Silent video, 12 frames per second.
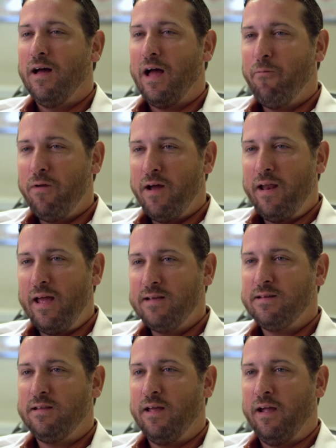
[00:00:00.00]
I would not
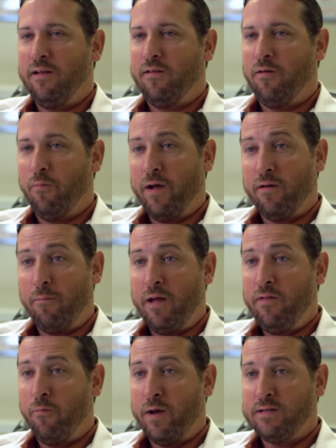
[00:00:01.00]
hesitate to
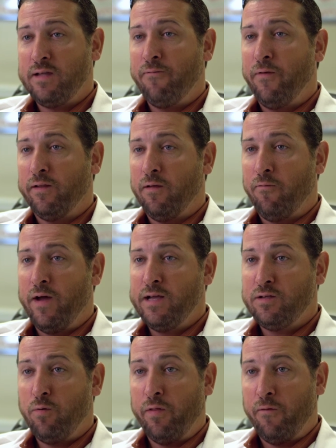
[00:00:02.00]
recommend the Restiffic
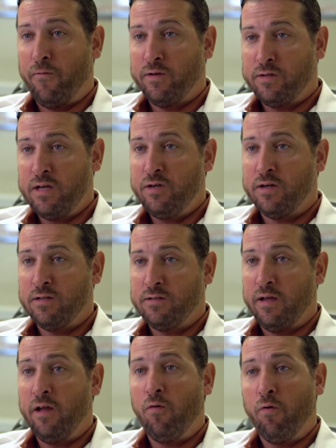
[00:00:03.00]
device to other physicians
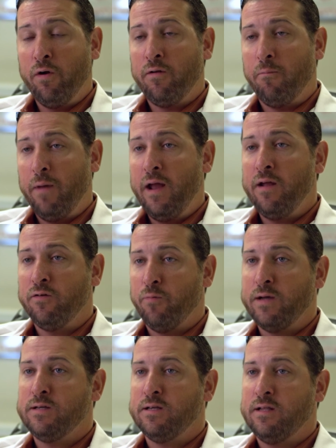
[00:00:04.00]
in order to manage
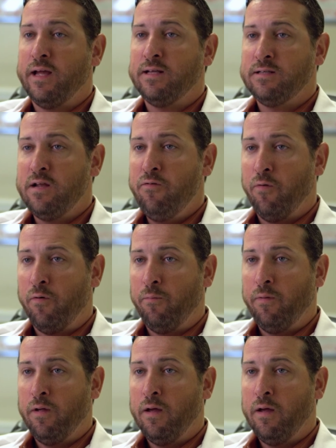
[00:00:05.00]
restless leg syndrome